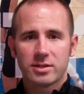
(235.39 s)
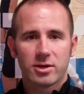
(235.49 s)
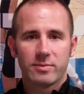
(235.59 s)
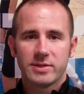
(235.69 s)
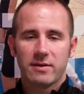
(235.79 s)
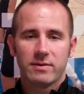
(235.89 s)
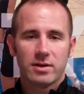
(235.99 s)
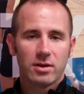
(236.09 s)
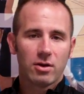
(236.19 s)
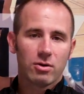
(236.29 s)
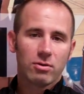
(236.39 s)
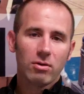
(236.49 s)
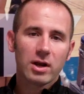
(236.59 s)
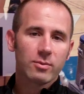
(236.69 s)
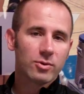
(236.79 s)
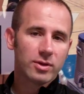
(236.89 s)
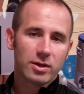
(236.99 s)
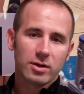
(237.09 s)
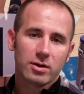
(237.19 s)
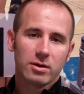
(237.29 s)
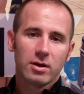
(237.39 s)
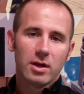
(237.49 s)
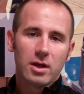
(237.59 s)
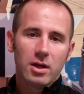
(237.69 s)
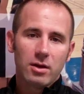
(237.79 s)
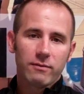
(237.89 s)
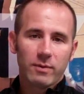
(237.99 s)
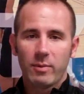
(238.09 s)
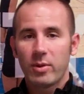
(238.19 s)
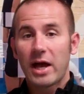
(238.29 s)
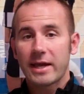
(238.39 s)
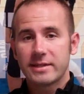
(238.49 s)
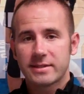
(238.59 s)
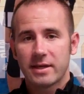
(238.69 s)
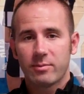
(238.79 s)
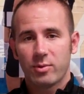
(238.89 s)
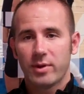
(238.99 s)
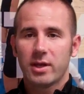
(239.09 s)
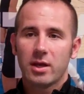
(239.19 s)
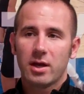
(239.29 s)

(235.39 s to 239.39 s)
Sharp's having an incredible year from a blocking standpoint.